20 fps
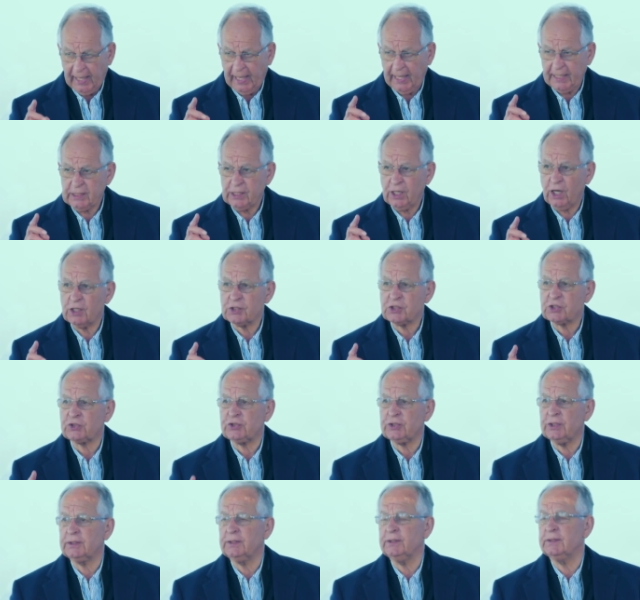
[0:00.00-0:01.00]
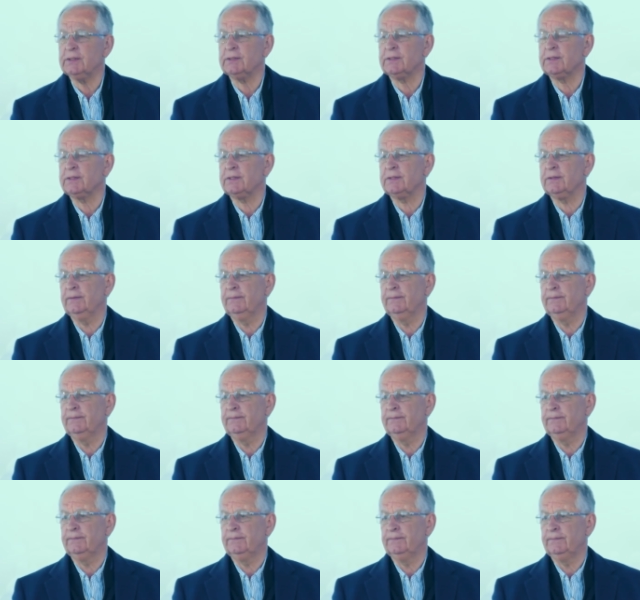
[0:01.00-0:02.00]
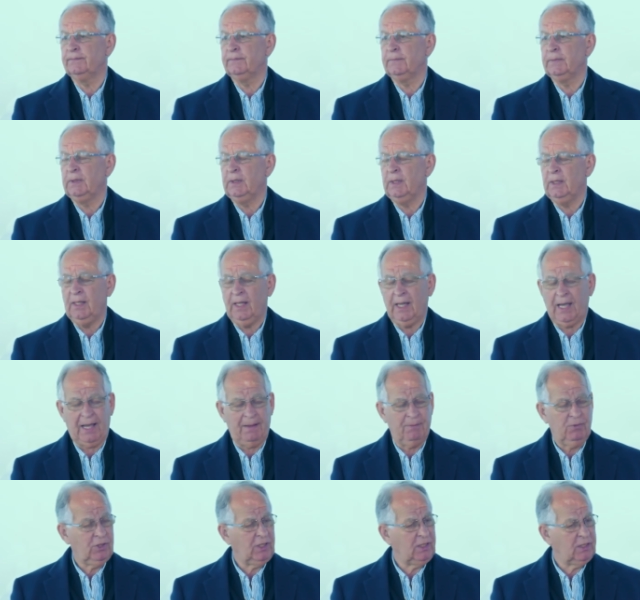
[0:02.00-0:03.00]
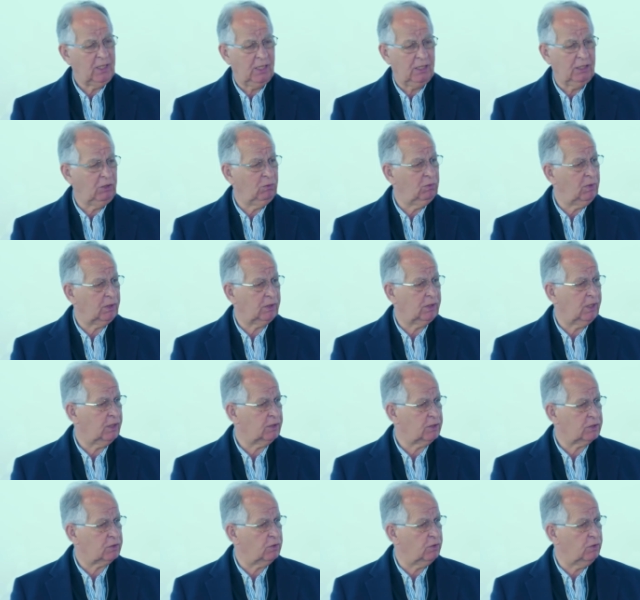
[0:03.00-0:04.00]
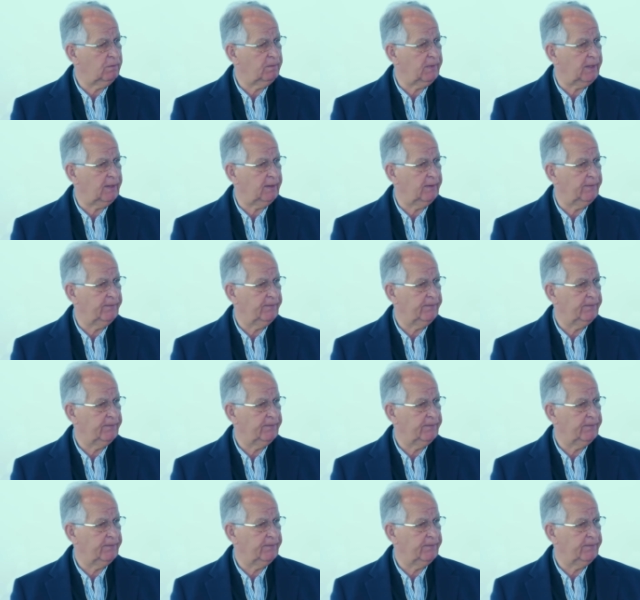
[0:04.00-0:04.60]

and our struggles. I'm only telling you what God's told me.